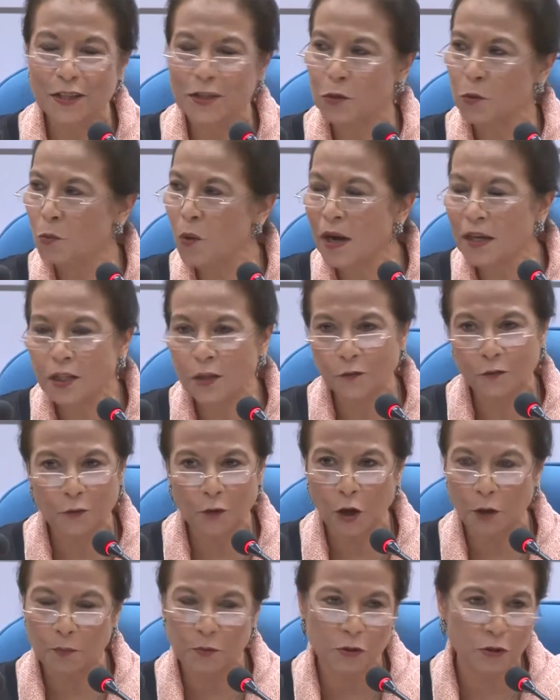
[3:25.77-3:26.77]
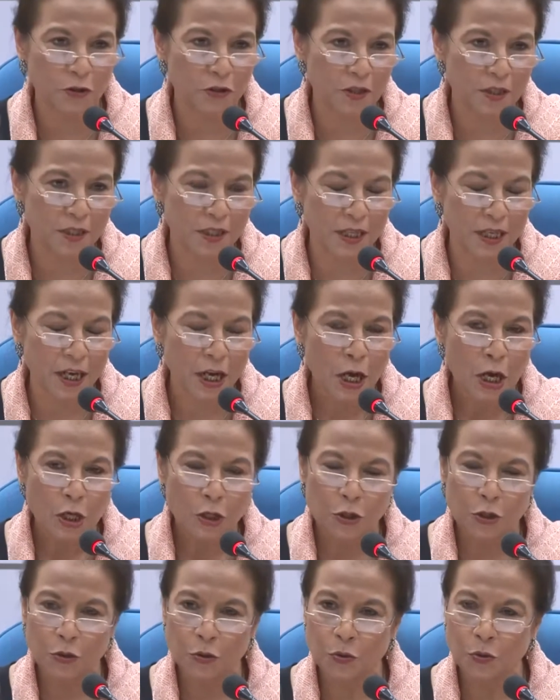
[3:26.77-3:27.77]
wonderful opportunity
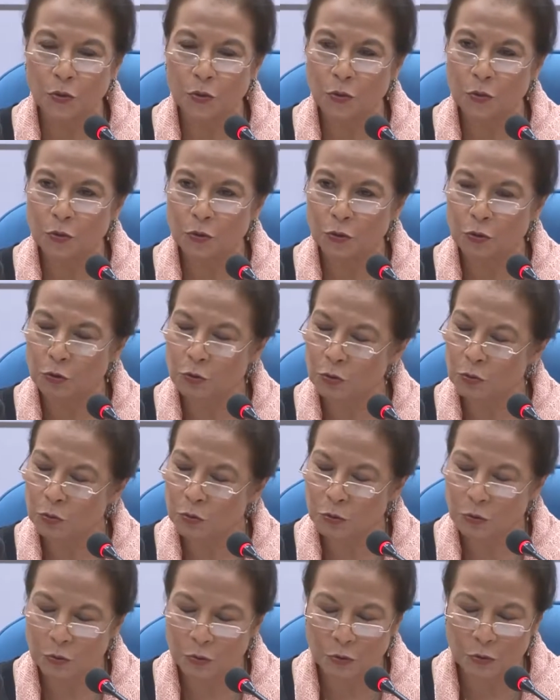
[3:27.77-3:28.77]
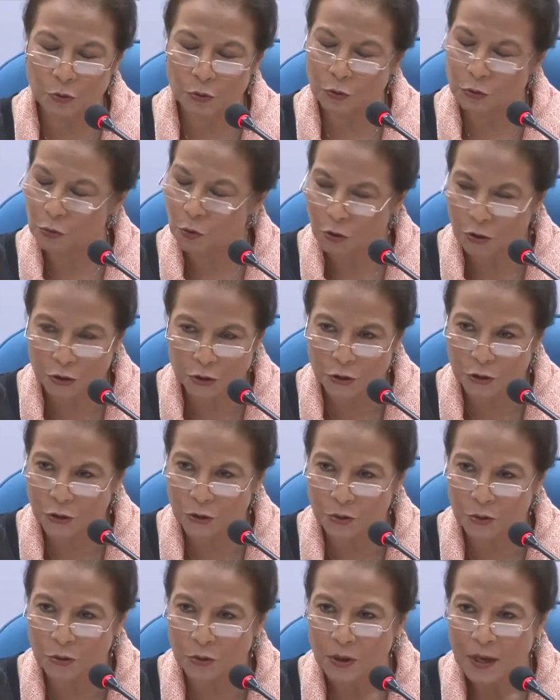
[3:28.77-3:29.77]
to talk to
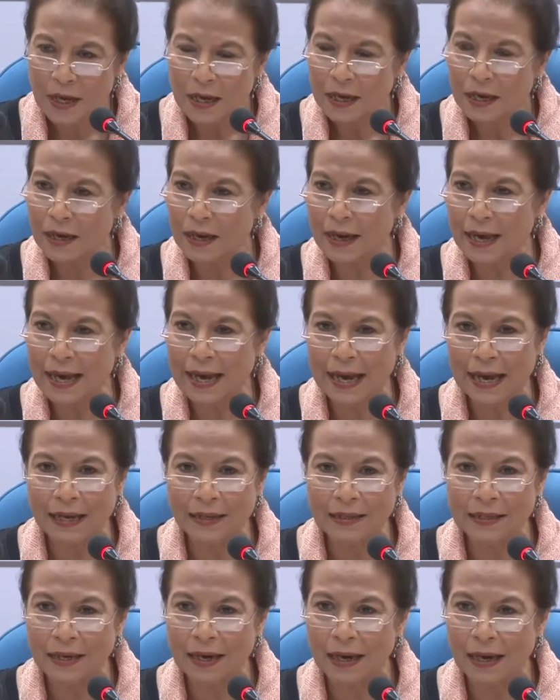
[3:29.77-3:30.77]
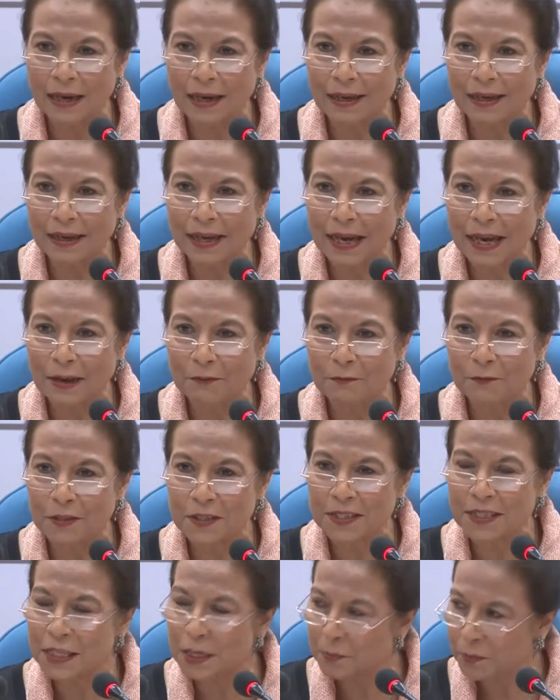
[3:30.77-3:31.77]
you, and I have the
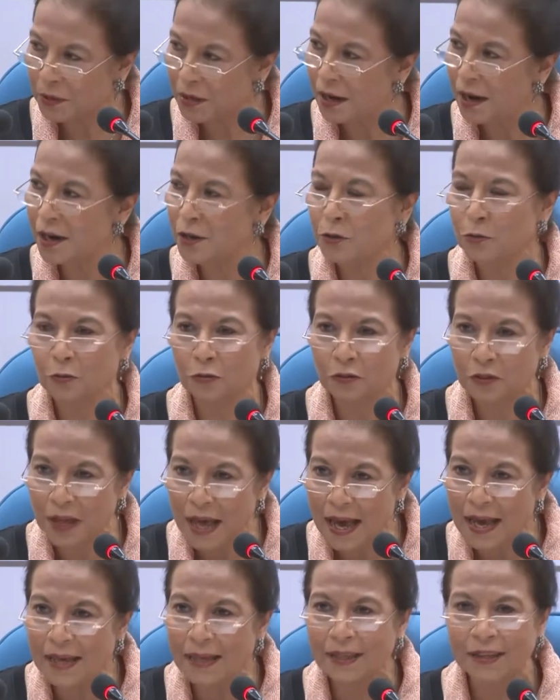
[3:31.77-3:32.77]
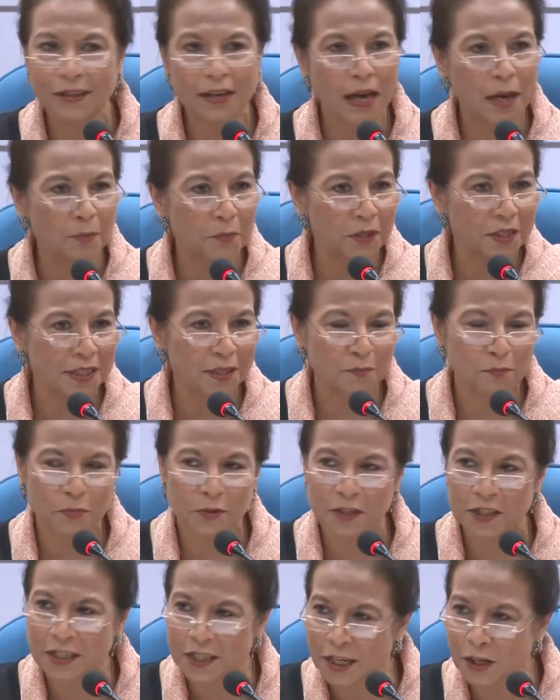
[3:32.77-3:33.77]
CPR to thank, Yamini in
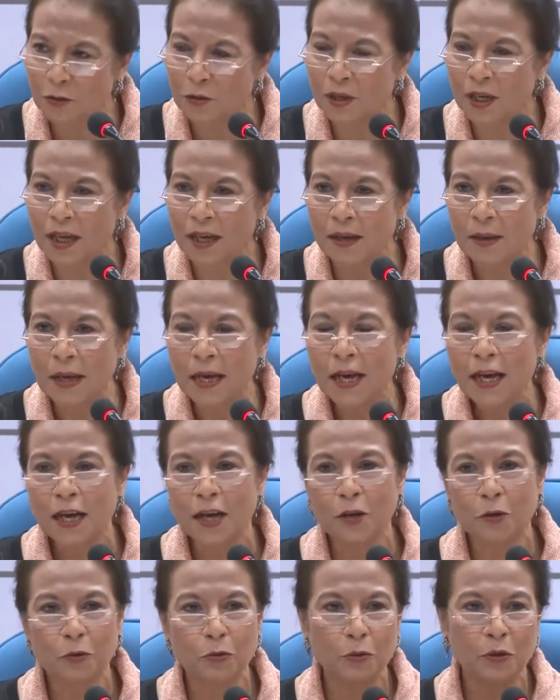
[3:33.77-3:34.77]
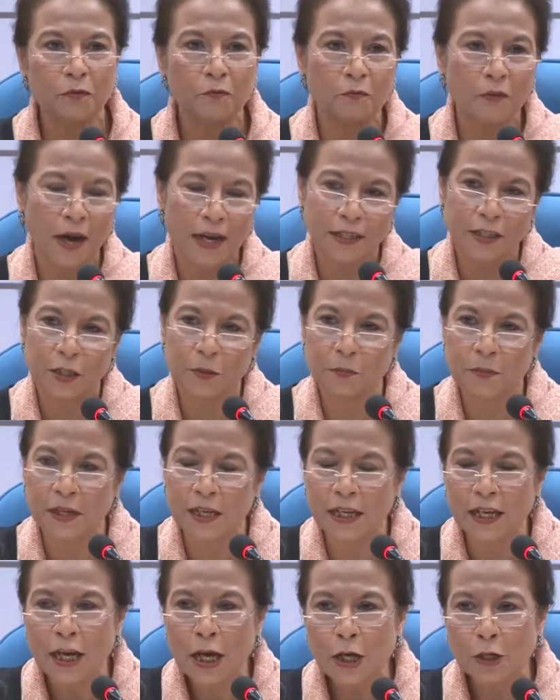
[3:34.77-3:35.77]
particular, who invited
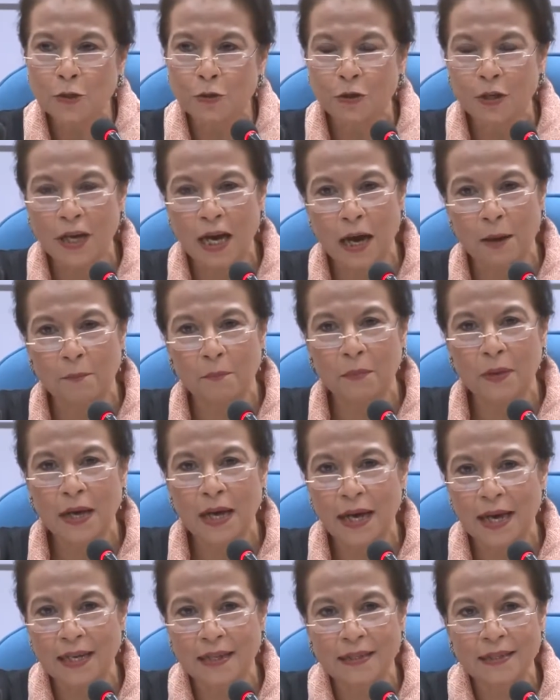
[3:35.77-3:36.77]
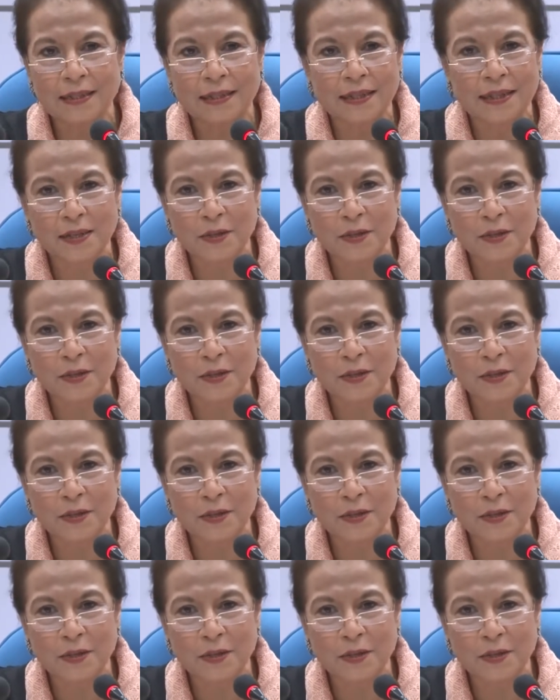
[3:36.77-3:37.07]
me to come and